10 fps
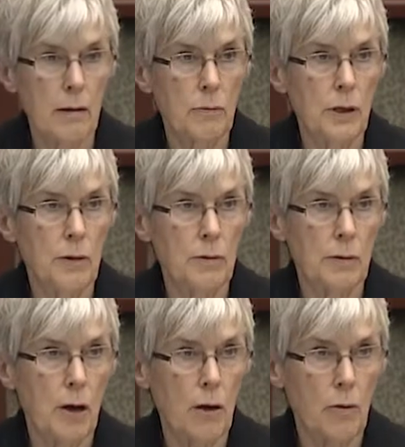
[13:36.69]
we are
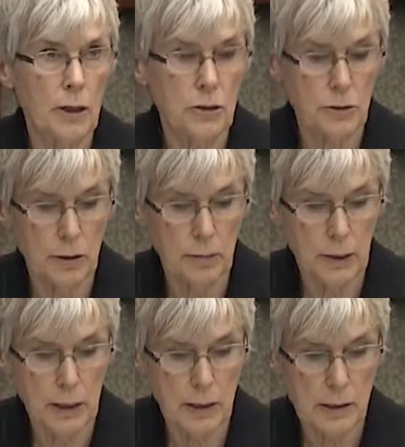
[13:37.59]
not quite sure
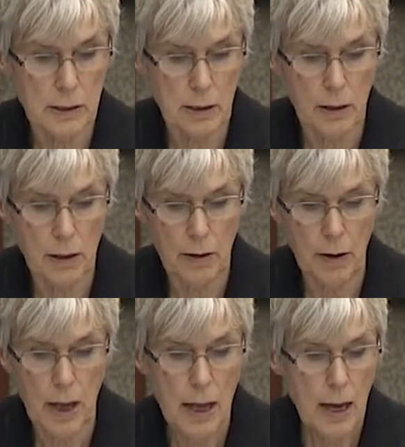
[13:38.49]
because there